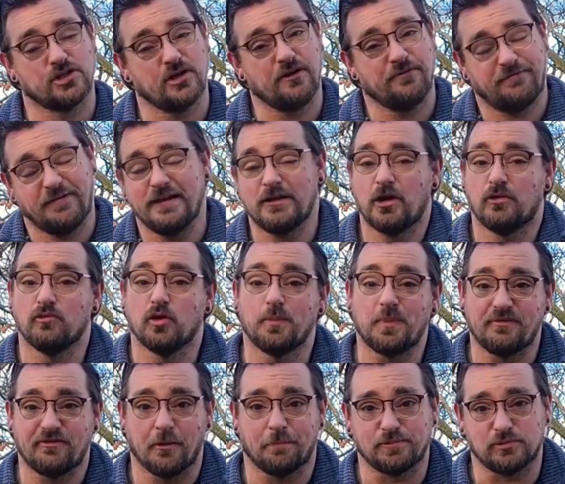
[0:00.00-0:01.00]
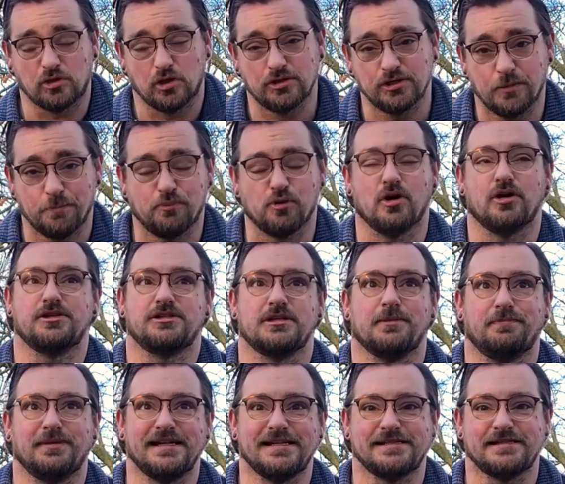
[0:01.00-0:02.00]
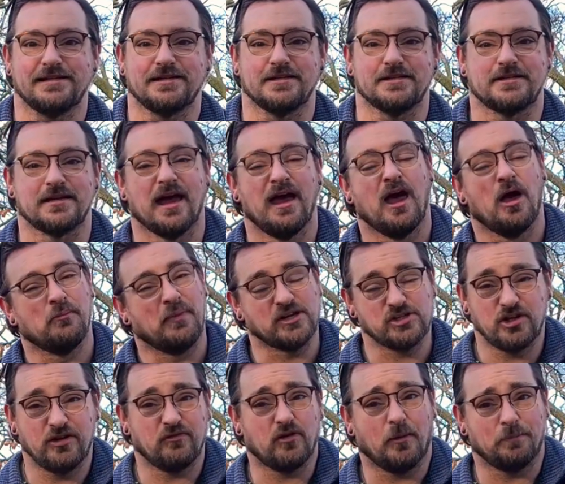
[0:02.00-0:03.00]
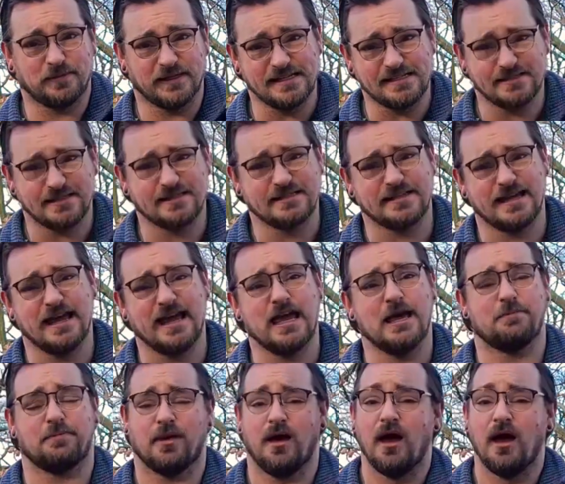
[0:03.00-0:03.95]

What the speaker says: your feet don't rub if you're prone to blisters, make sure you've got blister tape.